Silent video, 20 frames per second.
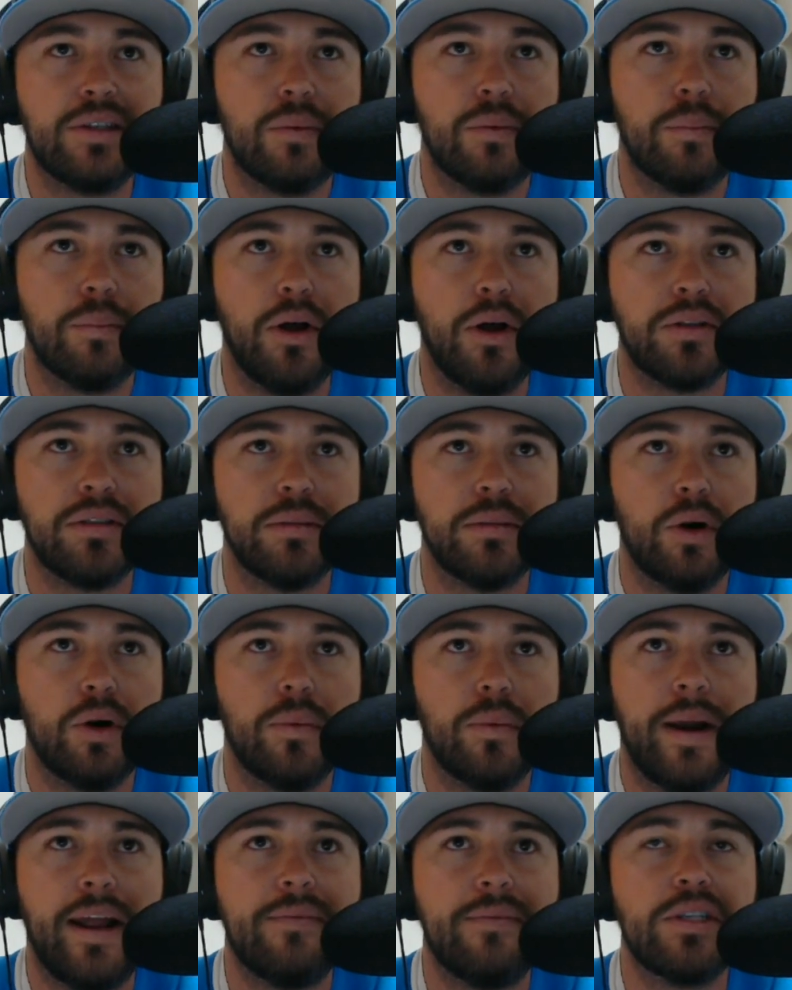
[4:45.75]
the Baltimore
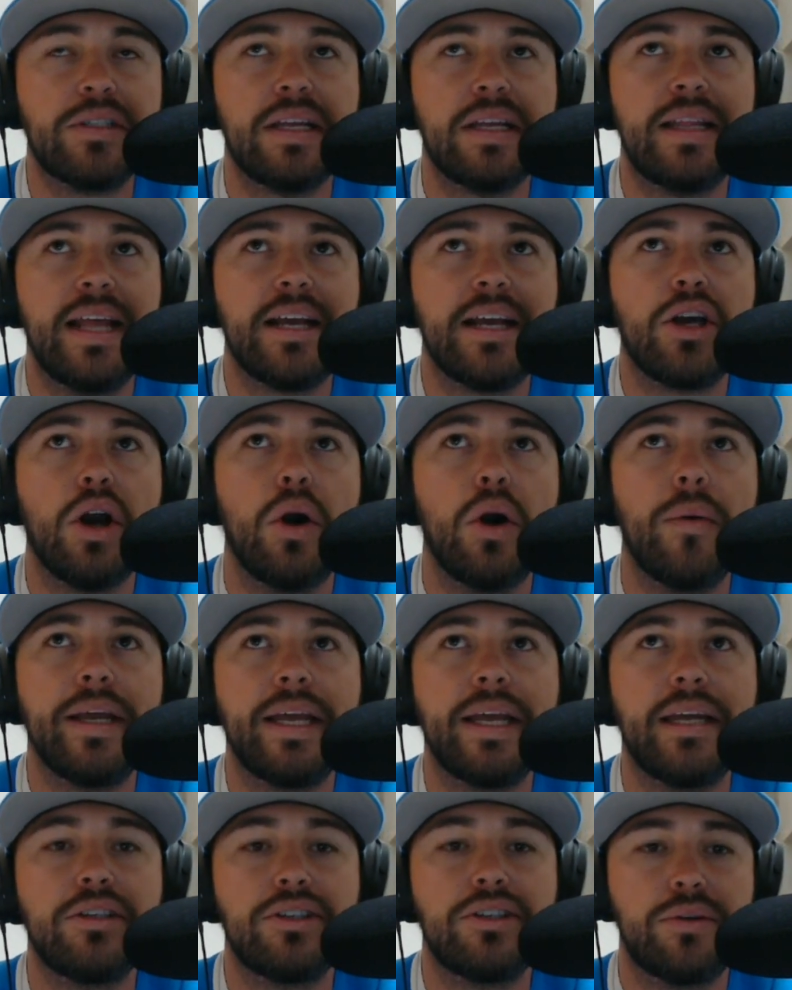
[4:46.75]
Ravens and then
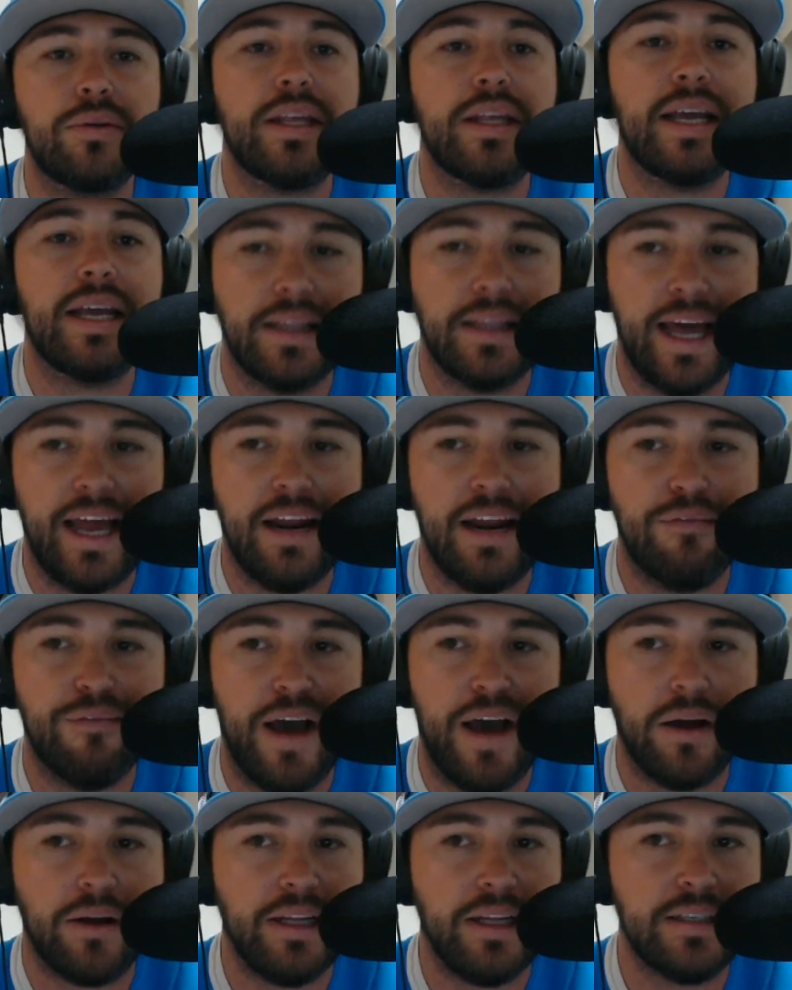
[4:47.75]
going into the Atlanta
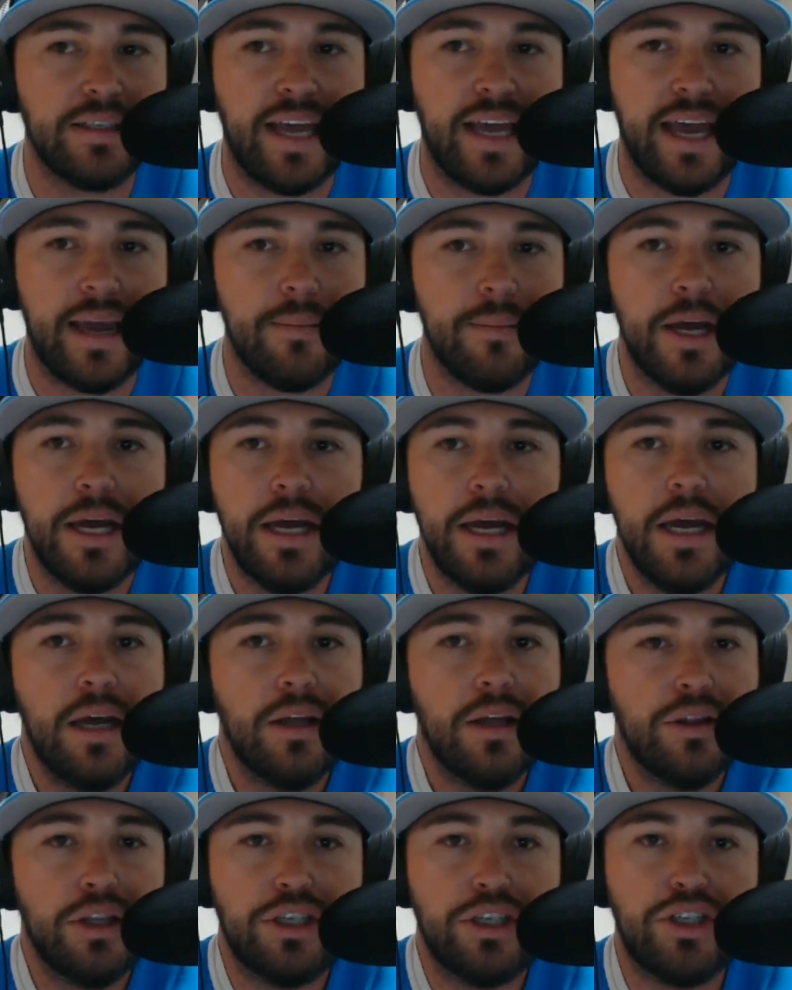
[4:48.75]
Falcons game,
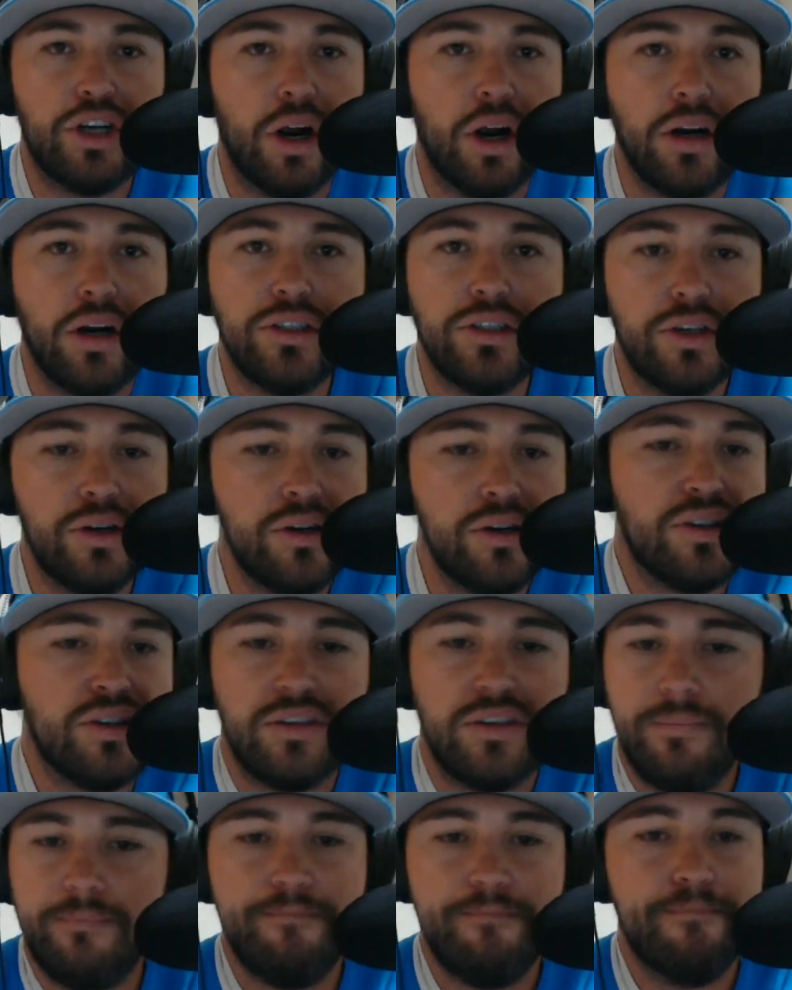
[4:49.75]
the
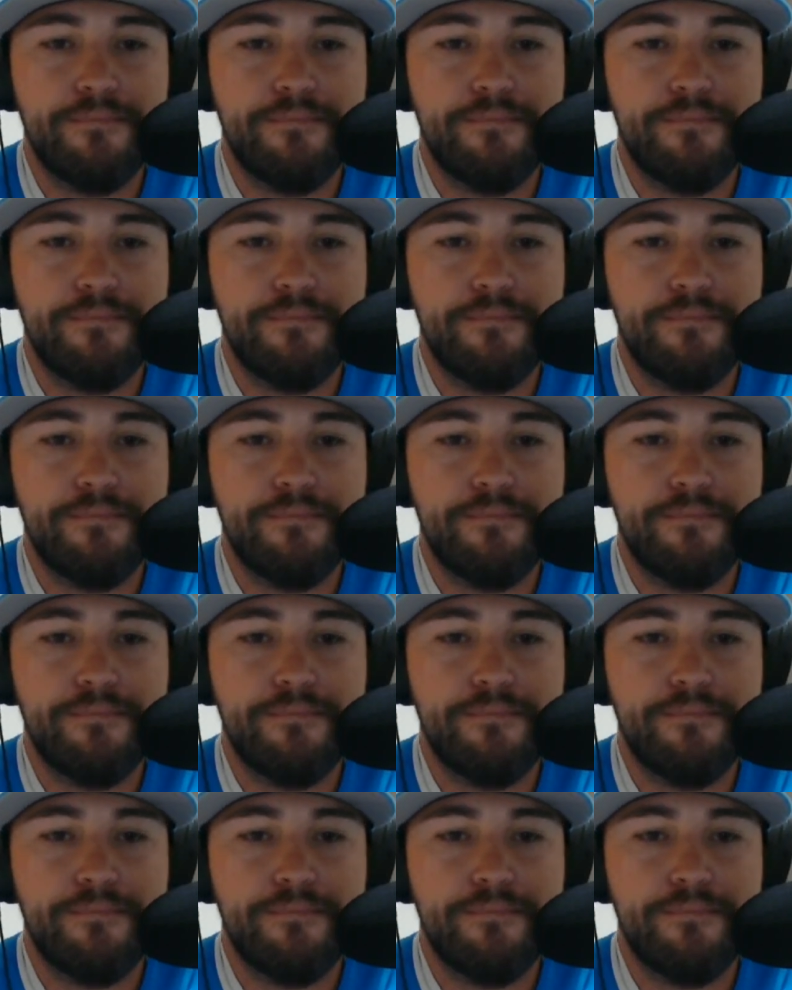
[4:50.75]
Chargers,